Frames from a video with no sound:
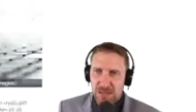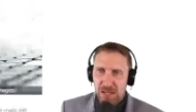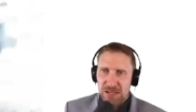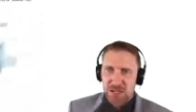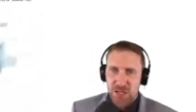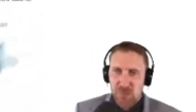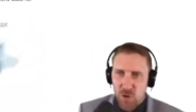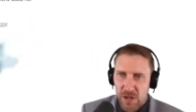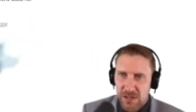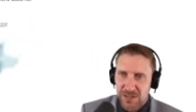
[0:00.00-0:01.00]
thing this
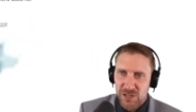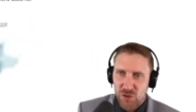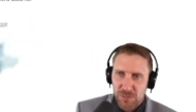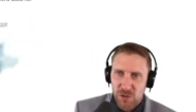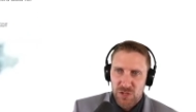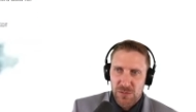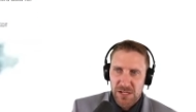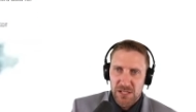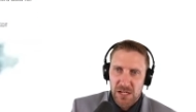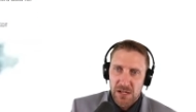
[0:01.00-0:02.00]
morning, this crypto
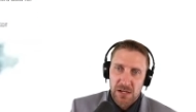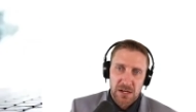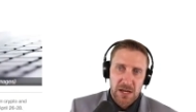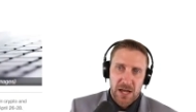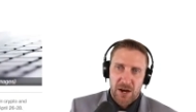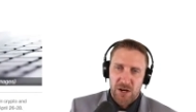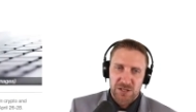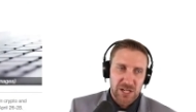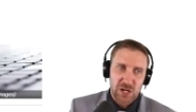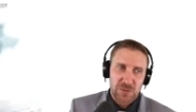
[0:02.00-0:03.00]
GPT, and
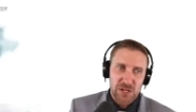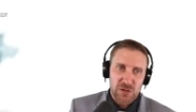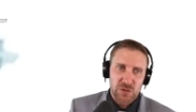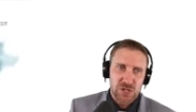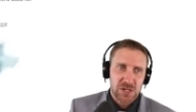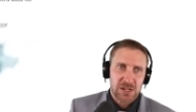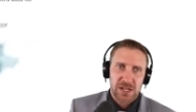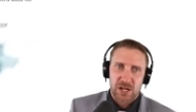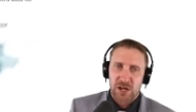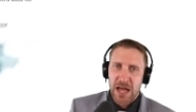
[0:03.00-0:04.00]
honestly, it could be huge. It could